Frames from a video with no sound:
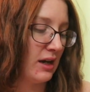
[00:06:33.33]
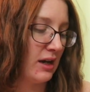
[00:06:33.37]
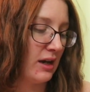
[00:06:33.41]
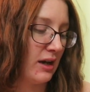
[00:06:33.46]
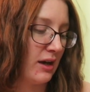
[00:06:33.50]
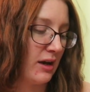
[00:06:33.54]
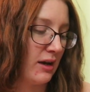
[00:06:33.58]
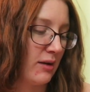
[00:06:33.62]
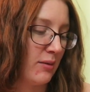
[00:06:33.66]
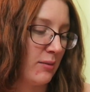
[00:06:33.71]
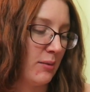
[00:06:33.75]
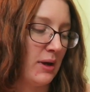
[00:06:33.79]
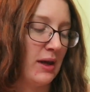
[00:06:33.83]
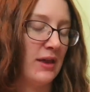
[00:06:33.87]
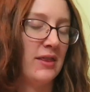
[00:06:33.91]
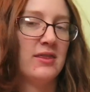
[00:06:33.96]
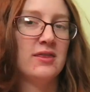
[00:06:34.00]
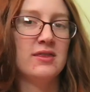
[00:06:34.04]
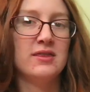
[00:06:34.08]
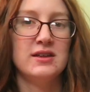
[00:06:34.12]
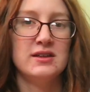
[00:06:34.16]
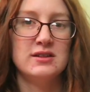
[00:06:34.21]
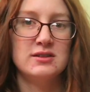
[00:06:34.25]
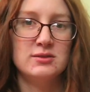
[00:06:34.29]
Um,
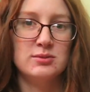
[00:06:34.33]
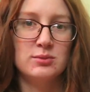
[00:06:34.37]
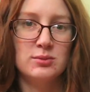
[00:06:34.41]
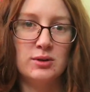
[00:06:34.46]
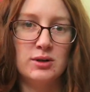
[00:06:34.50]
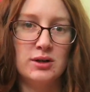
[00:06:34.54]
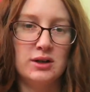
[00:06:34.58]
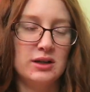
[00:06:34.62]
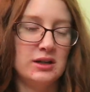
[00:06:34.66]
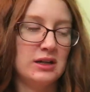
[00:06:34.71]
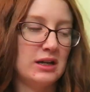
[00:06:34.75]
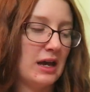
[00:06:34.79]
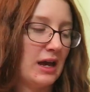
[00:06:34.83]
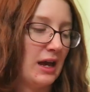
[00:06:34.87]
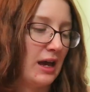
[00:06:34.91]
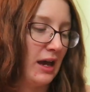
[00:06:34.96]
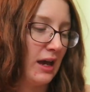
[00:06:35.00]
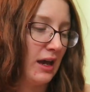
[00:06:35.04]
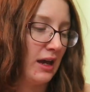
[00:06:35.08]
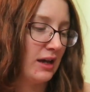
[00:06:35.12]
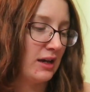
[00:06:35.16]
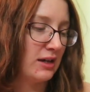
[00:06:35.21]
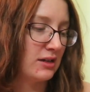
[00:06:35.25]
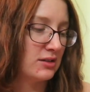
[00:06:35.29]
and this one
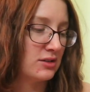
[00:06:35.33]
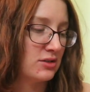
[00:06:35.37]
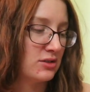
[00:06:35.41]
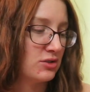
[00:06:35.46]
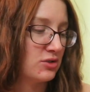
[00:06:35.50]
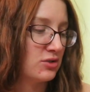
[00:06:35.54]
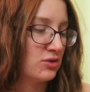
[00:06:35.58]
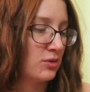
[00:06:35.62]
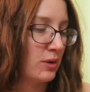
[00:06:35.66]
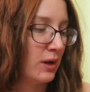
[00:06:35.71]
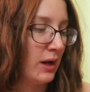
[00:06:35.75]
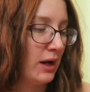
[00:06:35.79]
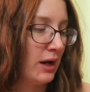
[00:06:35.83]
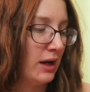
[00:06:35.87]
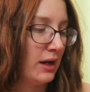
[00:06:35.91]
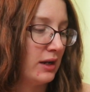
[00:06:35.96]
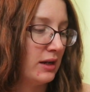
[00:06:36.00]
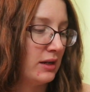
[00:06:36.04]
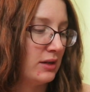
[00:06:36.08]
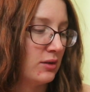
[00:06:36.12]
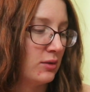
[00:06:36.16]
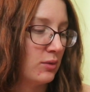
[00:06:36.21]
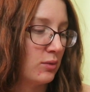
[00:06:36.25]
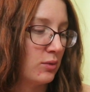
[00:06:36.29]
has
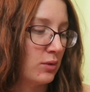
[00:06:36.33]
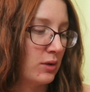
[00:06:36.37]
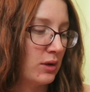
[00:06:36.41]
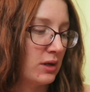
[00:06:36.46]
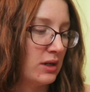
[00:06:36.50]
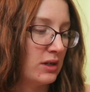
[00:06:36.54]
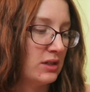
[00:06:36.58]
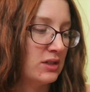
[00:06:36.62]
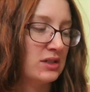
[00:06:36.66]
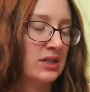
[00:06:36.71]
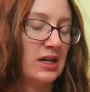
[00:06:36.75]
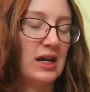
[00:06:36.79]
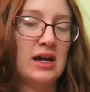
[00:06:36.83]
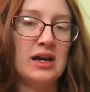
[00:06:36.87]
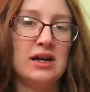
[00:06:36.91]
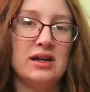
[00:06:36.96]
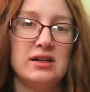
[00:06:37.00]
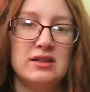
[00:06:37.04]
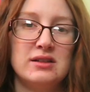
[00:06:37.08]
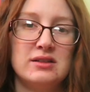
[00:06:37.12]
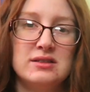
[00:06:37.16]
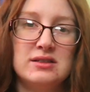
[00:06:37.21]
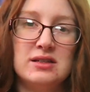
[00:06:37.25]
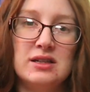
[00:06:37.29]
dried orange
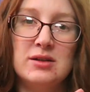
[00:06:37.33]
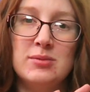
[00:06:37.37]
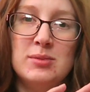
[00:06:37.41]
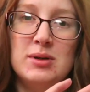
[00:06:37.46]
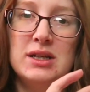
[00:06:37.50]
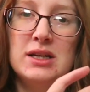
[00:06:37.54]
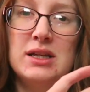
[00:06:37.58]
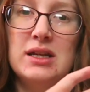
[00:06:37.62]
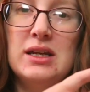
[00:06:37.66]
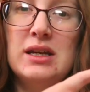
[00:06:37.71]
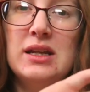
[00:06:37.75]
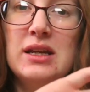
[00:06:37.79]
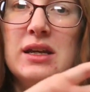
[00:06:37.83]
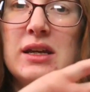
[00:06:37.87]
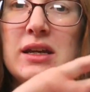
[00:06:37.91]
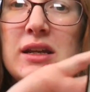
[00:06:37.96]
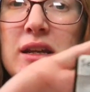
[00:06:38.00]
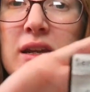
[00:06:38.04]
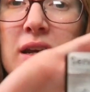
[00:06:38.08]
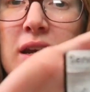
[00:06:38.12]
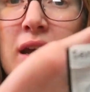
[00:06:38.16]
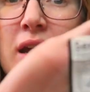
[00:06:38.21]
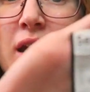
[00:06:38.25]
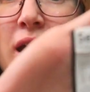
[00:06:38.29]
and cinnamon in
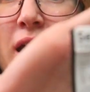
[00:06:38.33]
it.